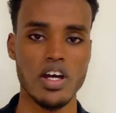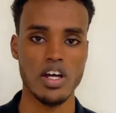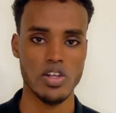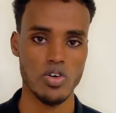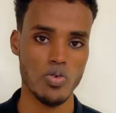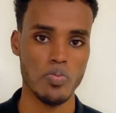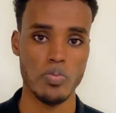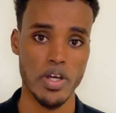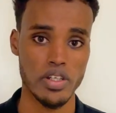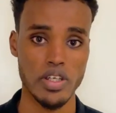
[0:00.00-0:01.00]
Hello,
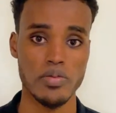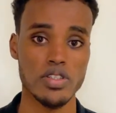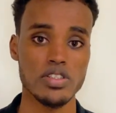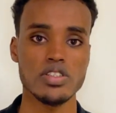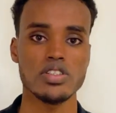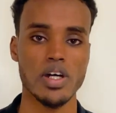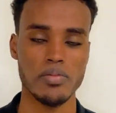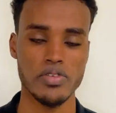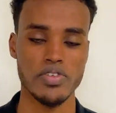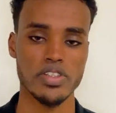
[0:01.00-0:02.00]
my name is
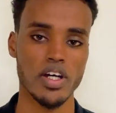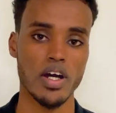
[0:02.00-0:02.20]
Abdi Fatah